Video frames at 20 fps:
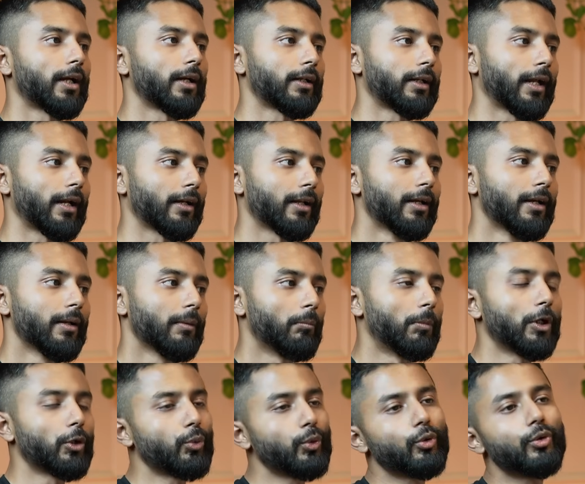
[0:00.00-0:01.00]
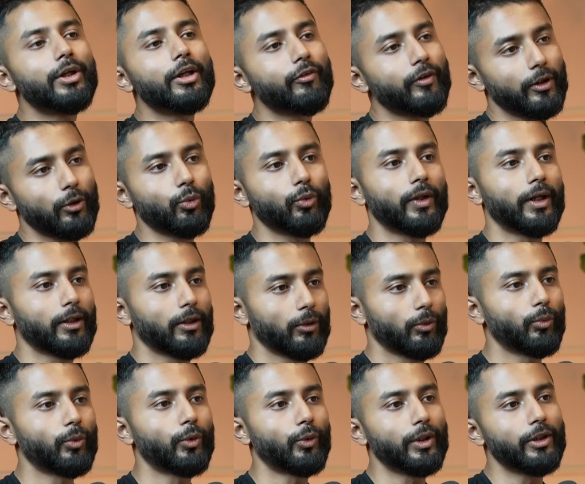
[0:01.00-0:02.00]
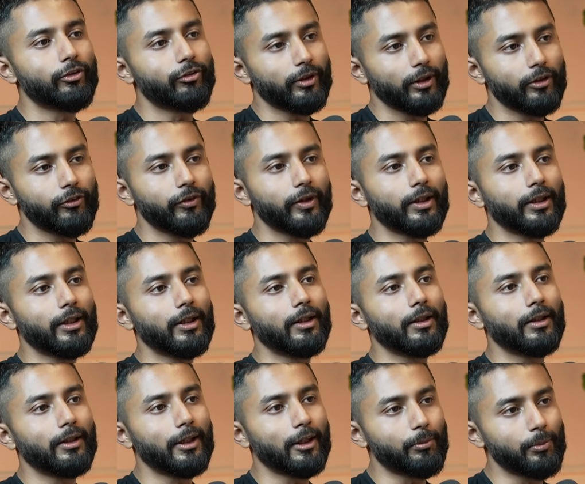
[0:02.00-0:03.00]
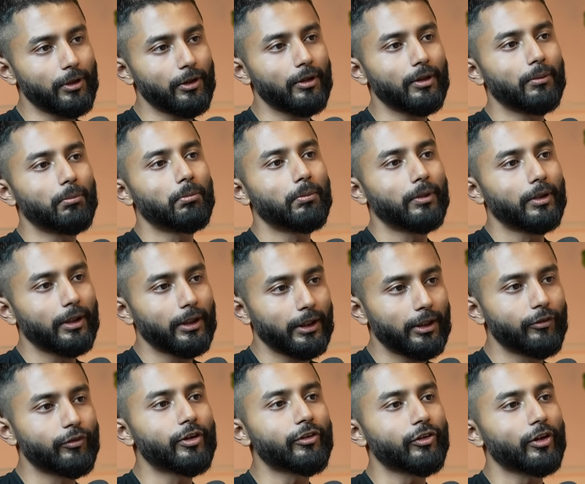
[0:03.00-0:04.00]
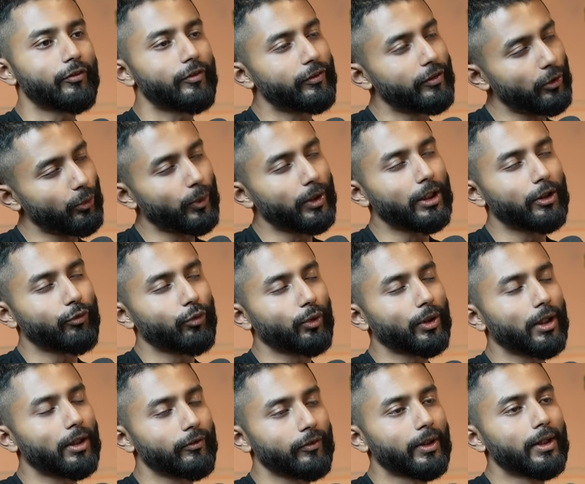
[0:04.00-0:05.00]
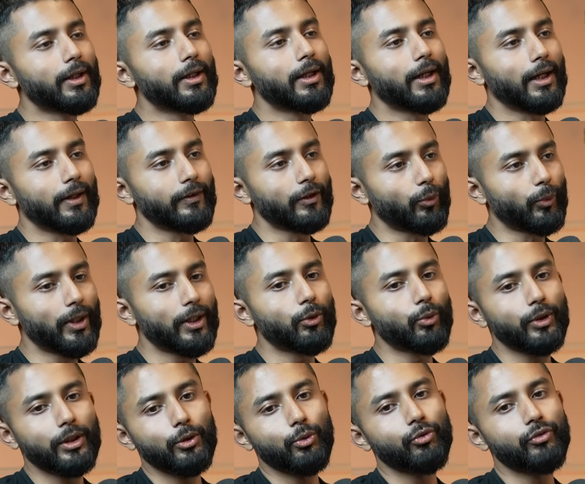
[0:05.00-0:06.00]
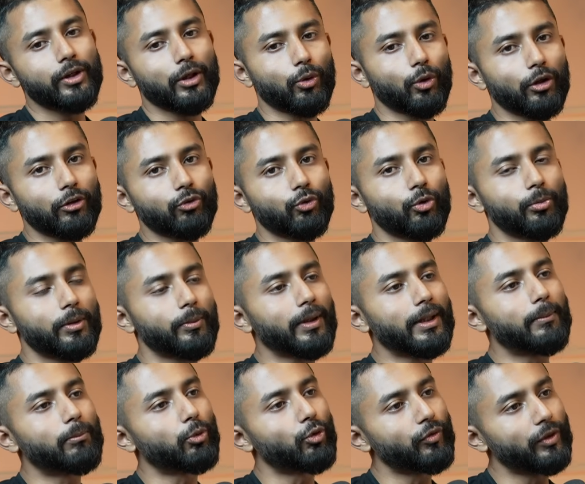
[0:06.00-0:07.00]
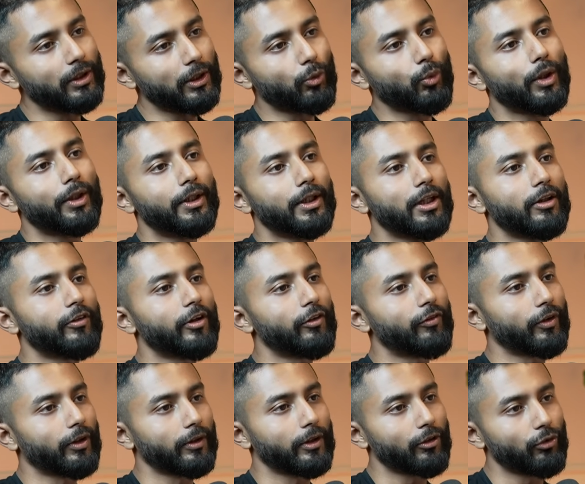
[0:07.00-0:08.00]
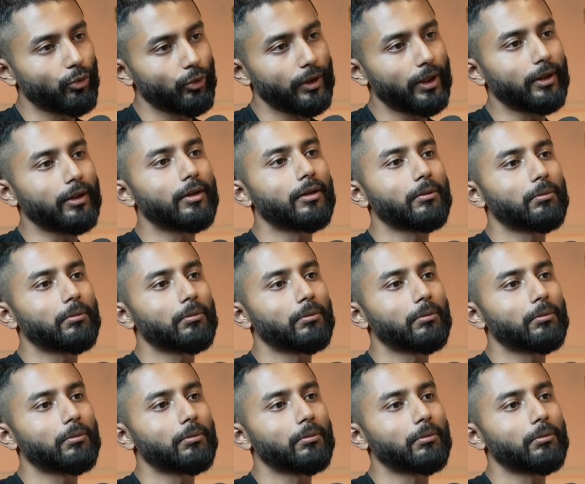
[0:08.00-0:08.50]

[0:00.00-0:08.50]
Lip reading: TAT. But we would never do that. We would instead say, let me give the service in 24 hours. And the way to reduce the cost would be by improving the quality even further so that